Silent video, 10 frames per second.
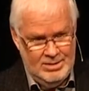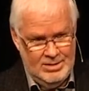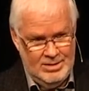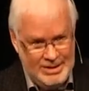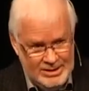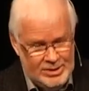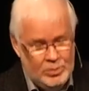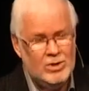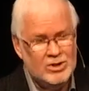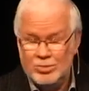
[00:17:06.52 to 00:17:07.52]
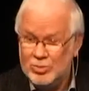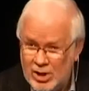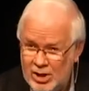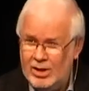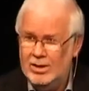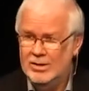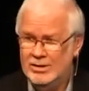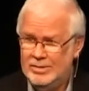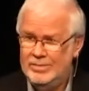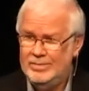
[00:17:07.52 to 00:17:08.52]
This was wrong,
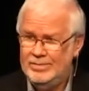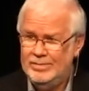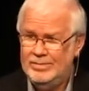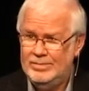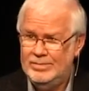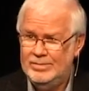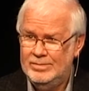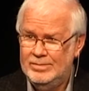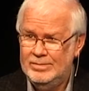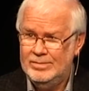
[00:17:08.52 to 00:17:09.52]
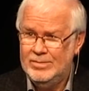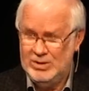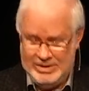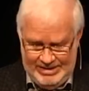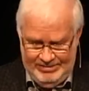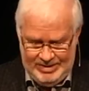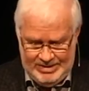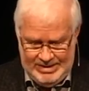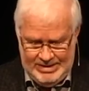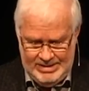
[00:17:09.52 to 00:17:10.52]
what David did.